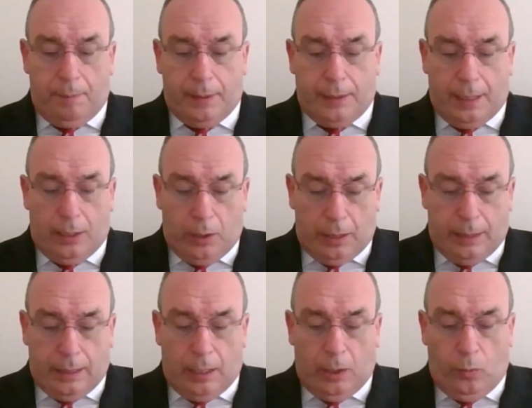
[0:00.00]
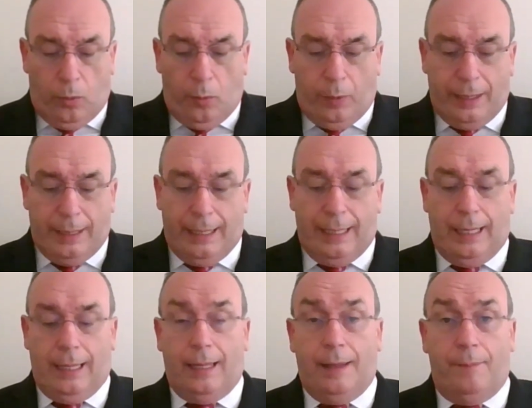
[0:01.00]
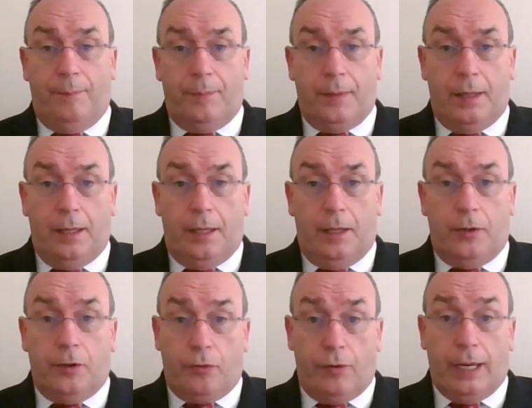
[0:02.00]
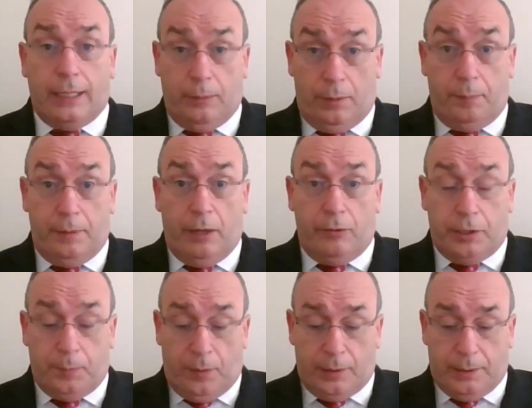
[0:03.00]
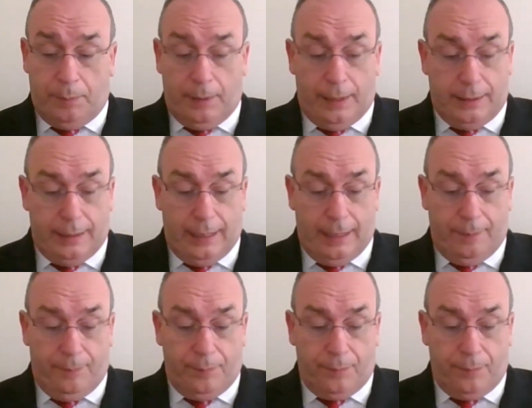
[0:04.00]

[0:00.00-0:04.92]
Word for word: But the lower we kneel, the greater will be our responsibility.